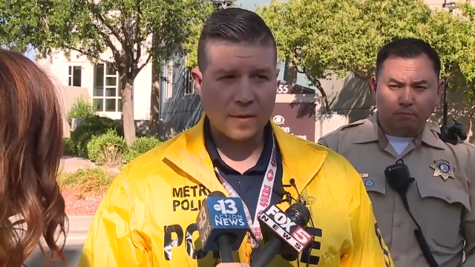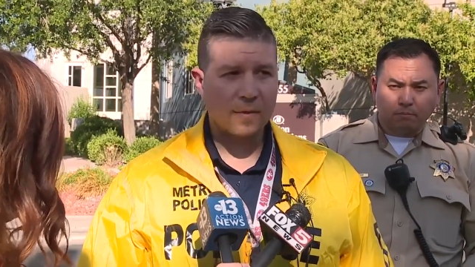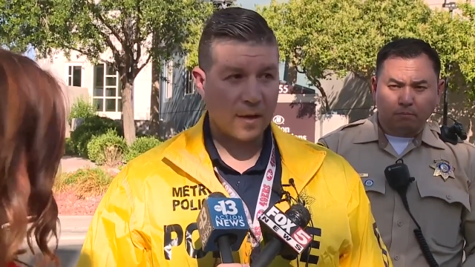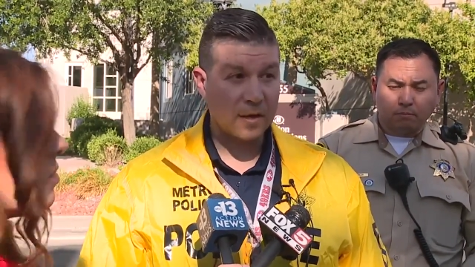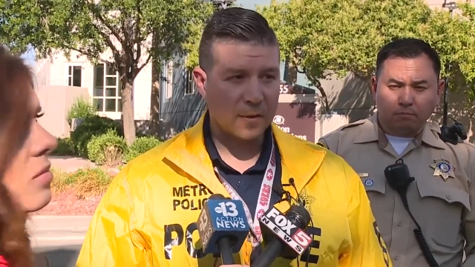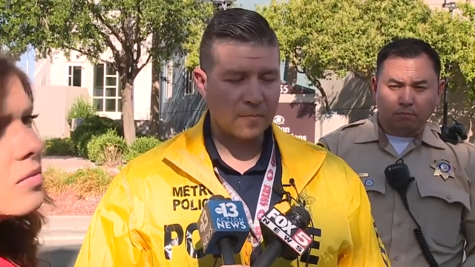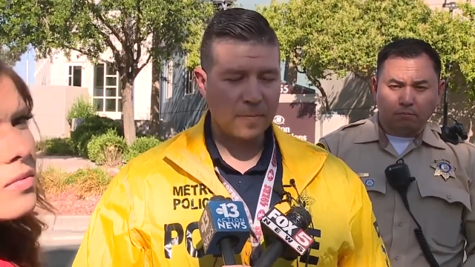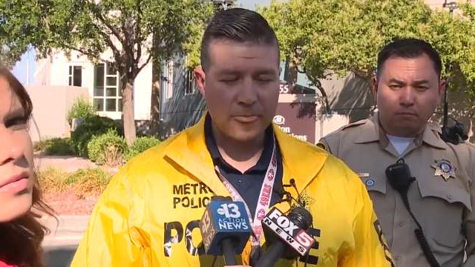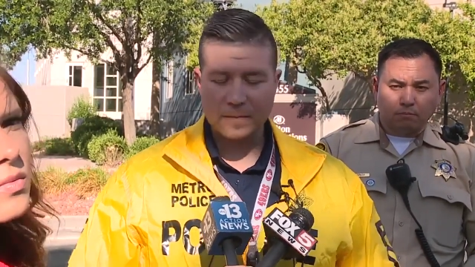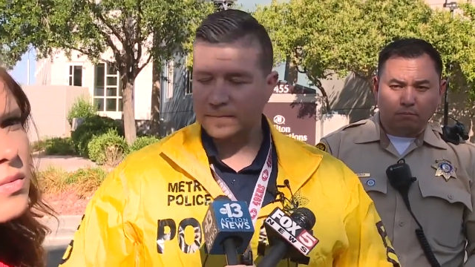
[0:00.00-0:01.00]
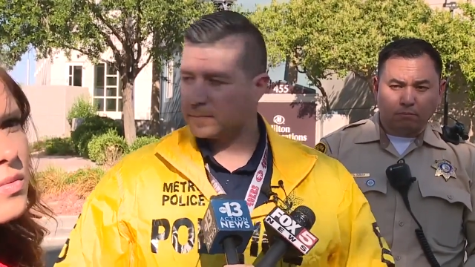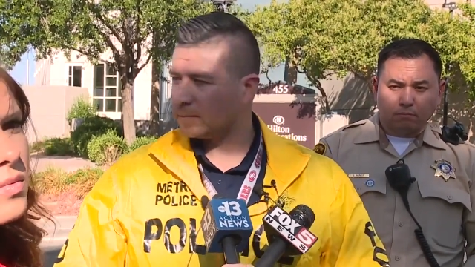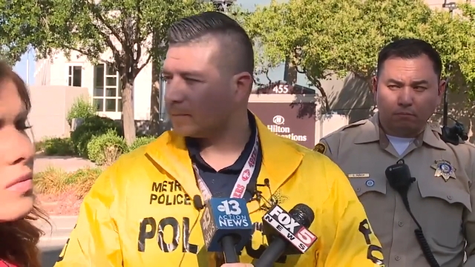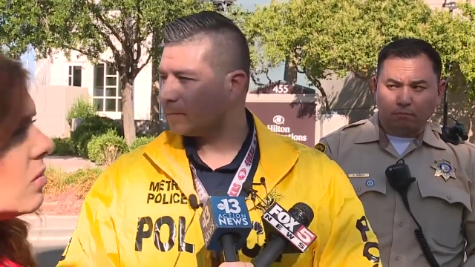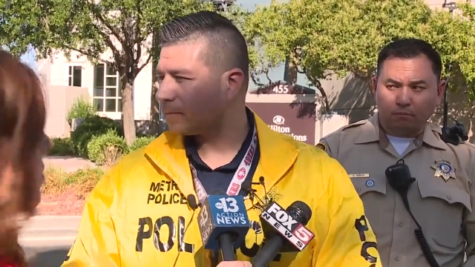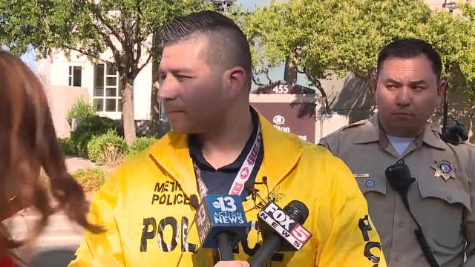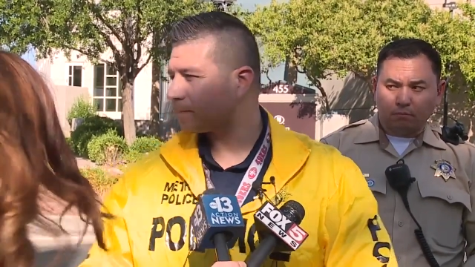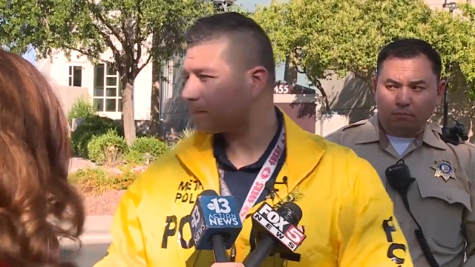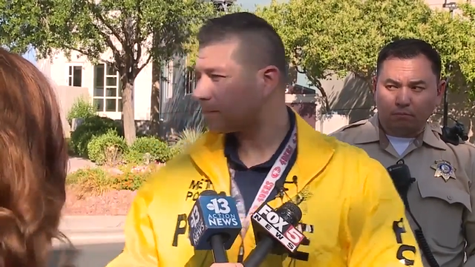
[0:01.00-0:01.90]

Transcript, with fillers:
Speaker 1: Thank you. Are you referring to the guy